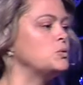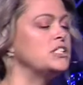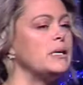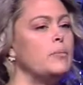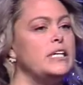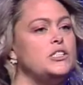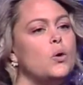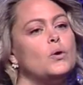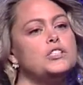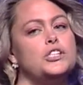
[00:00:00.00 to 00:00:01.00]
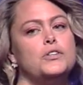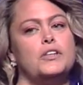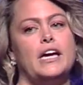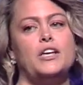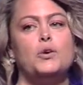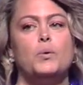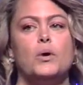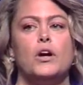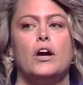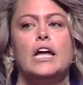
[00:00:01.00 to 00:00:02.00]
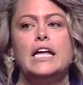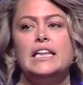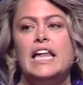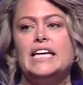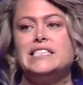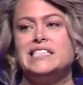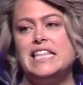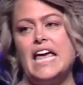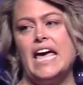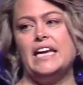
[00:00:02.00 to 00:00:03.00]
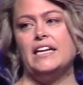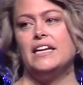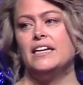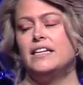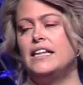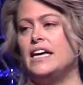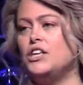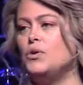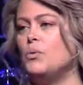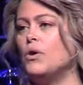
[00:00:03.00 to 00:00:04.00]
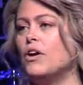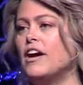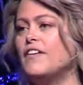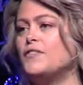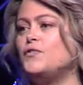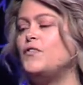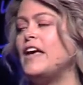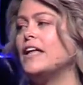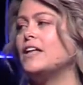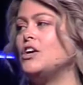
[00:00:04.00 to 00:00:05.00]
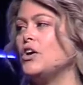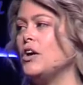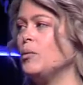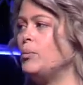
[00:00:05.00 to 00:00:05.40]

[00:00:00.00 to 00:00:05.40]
where somebody told you that you were less than, that you were a failure.